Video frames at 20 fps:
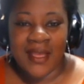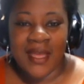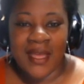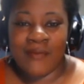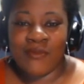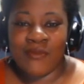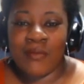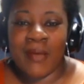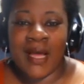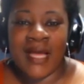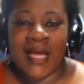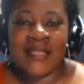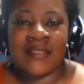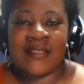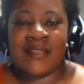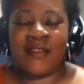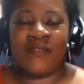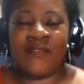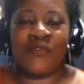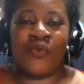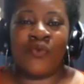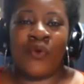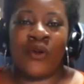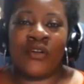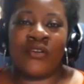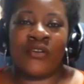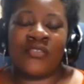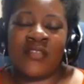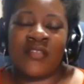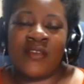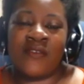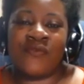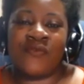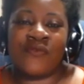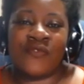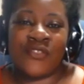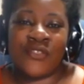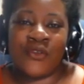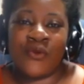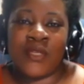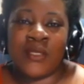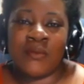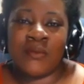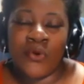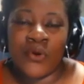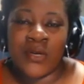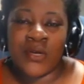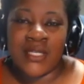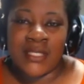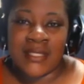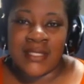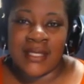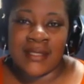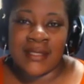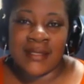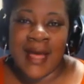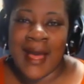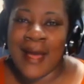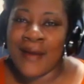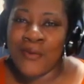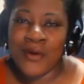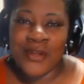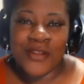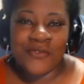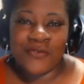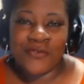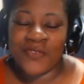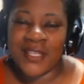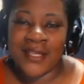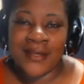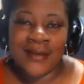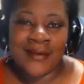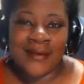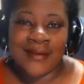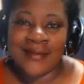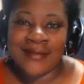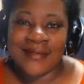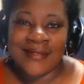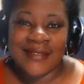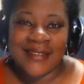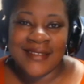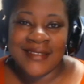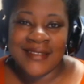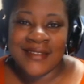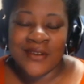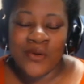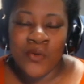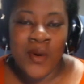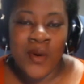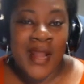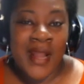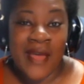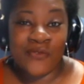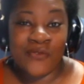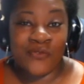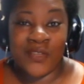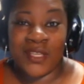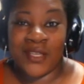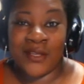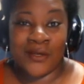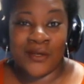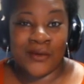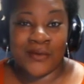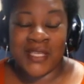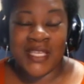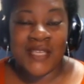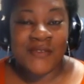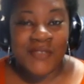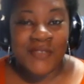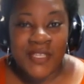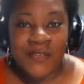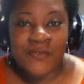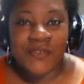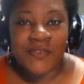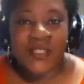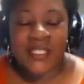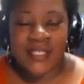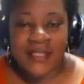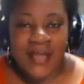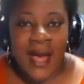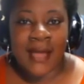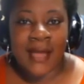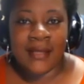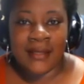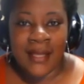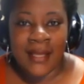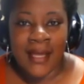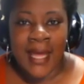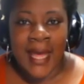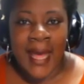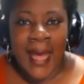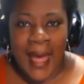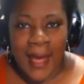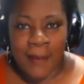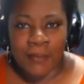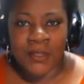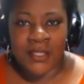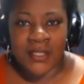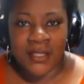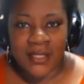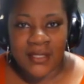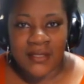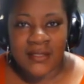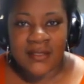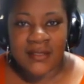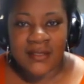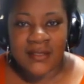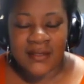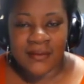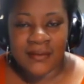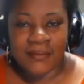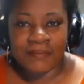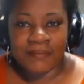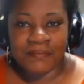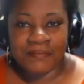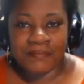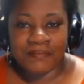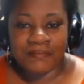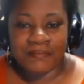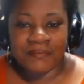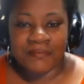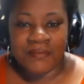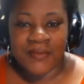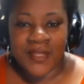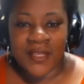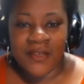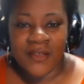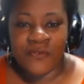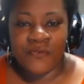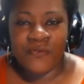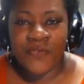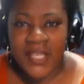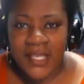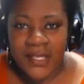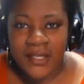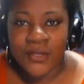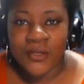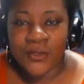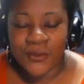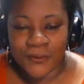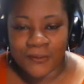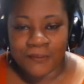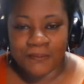I'm reminded of the words of Toni Morrison. I want to feel what I feel, even if it's not happiness. Feel.